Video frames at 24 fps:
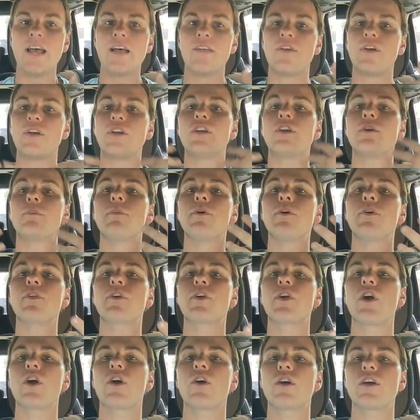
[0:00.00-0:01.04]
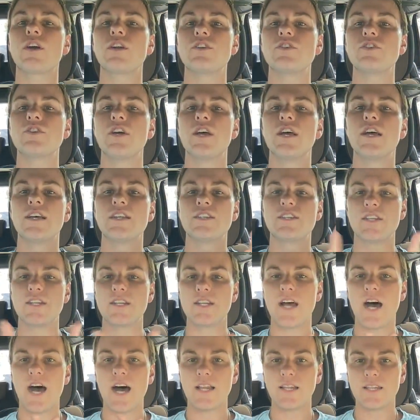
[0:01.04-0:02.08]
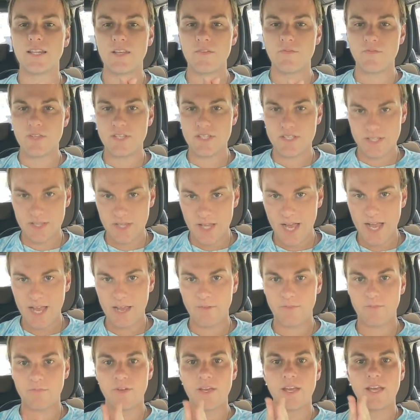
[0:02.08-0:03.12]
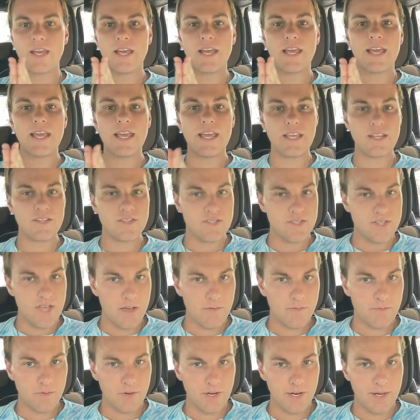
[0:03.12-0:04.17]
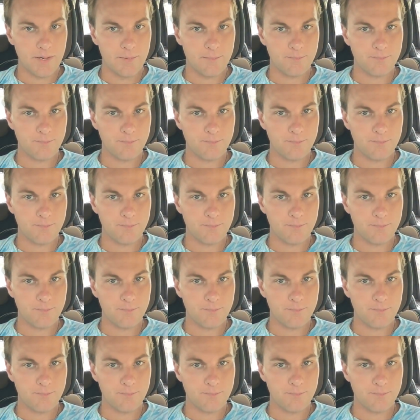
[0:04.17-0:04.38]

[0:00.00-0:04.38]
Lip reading: that you can build the courage to not live this life in suffering.